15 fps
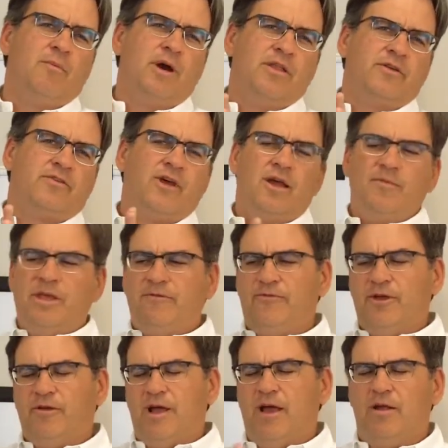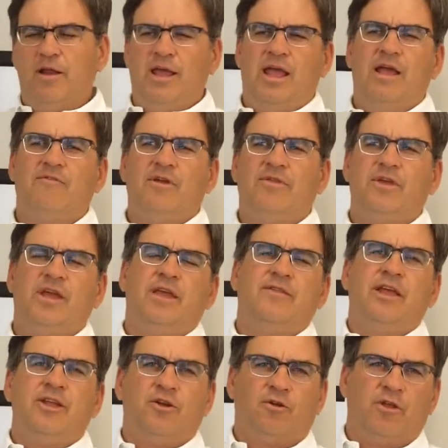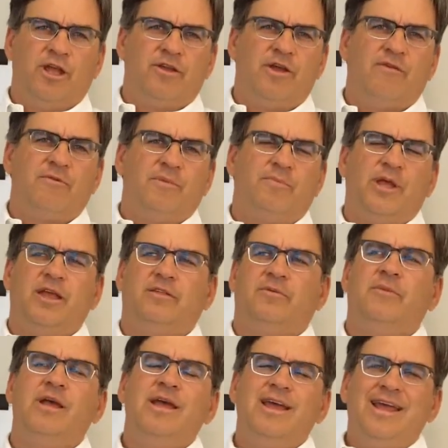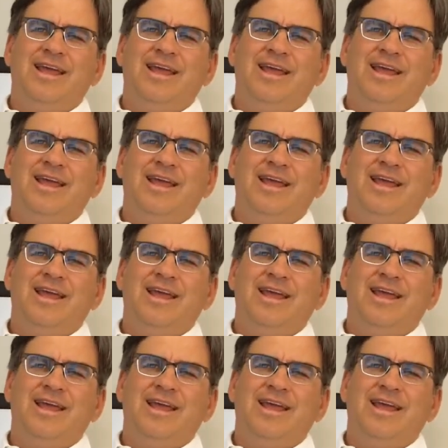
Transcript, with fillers: by the time they figure out everything and that you're late and you haven't been paying them,